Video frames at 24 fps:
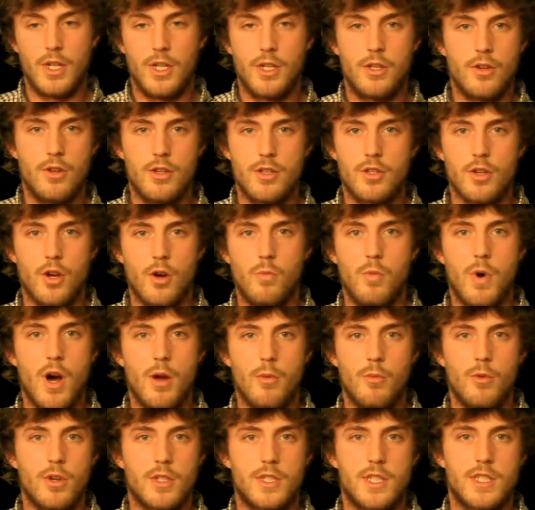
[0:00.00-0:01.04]
you're doing sort of
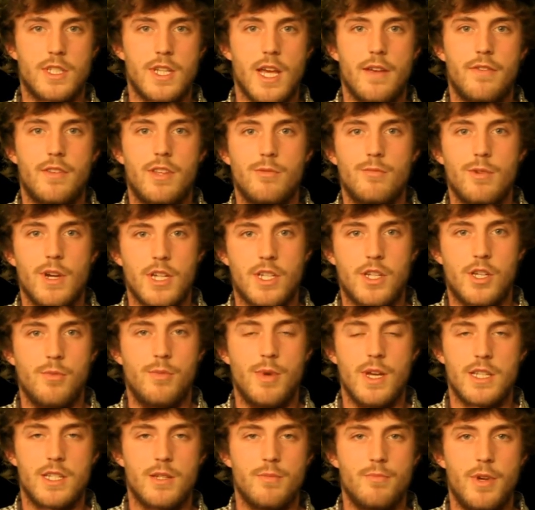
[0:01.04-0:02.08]
whitewater safety and rescue
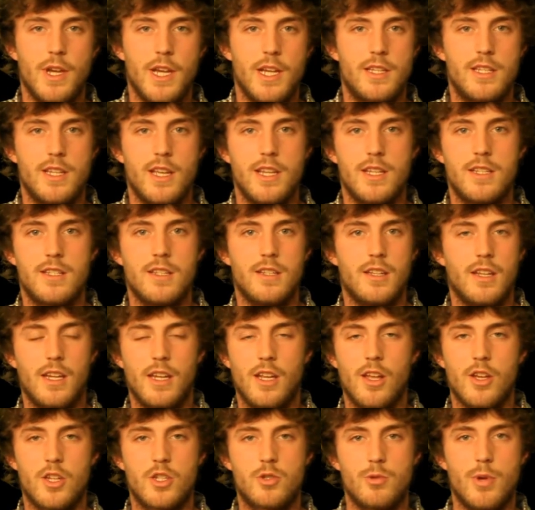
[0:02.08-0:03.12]
bits and pieces, you
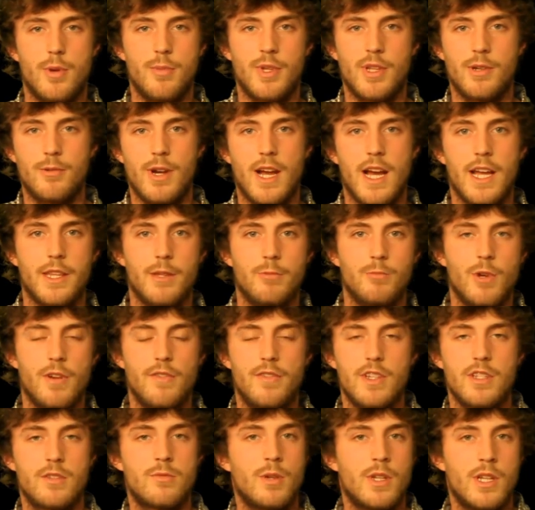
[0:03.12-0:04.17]
know, swimming around in
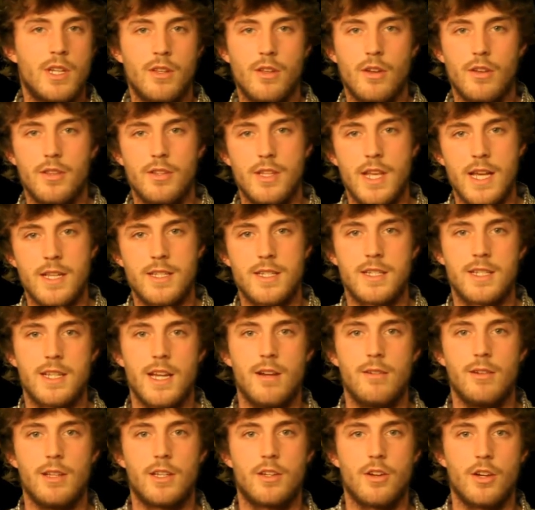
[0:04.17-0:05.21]
rivers when you're not
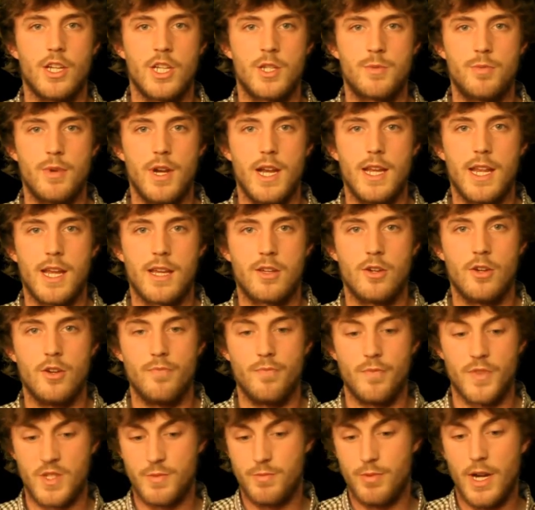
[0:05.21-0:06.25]
necessarily got your spray deck
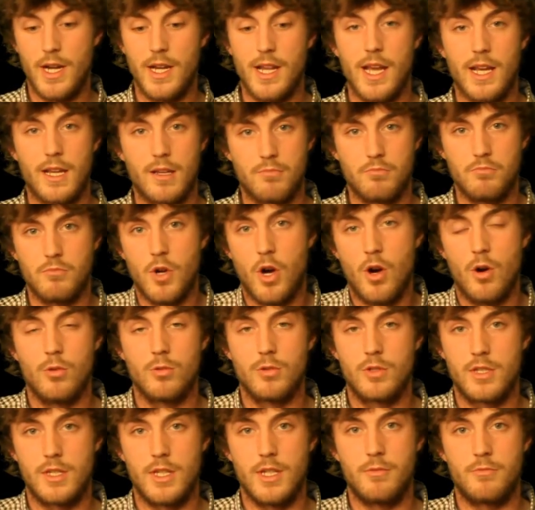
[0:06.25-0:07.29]
on. The spray deck
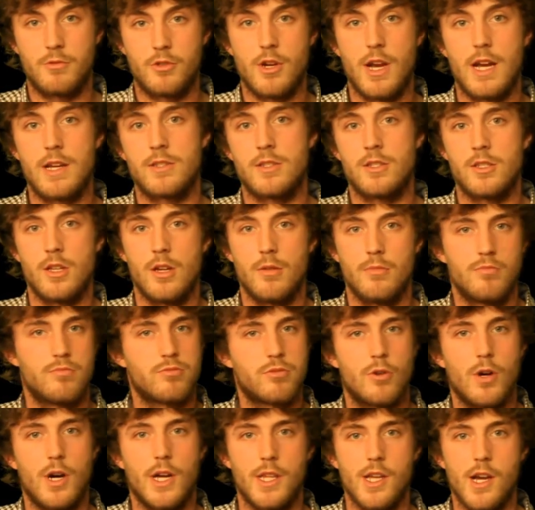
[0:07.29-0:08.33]
holds the trousers
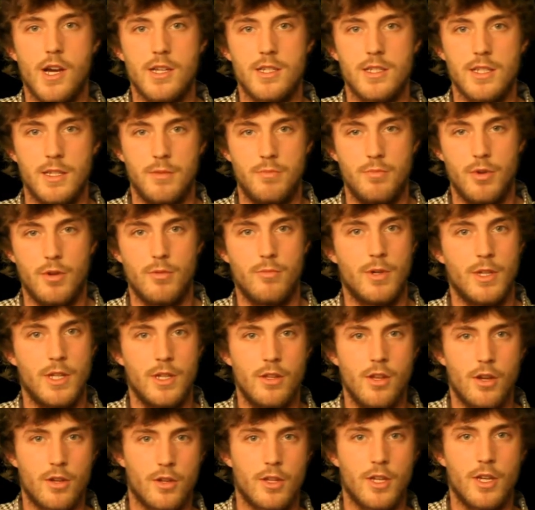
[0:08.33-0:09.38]
up quite nicely, but when
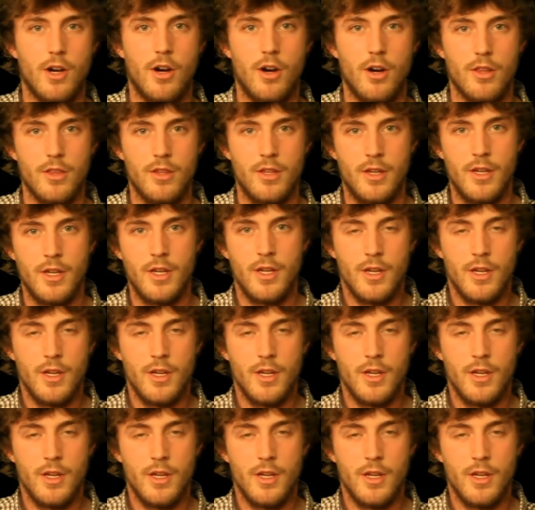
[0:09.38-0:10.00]
you're not got it on,